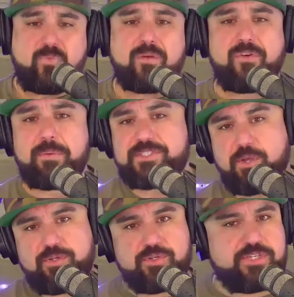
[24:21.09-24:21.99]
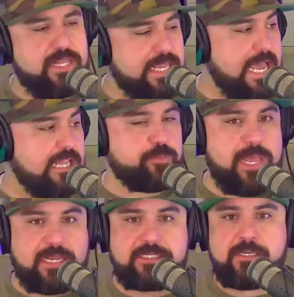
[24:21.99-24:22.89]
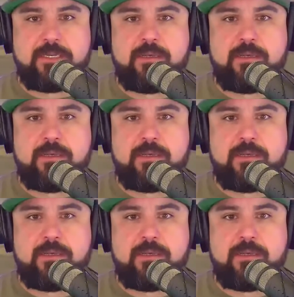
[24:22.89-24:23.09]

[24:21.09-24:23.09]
from a social selling aspect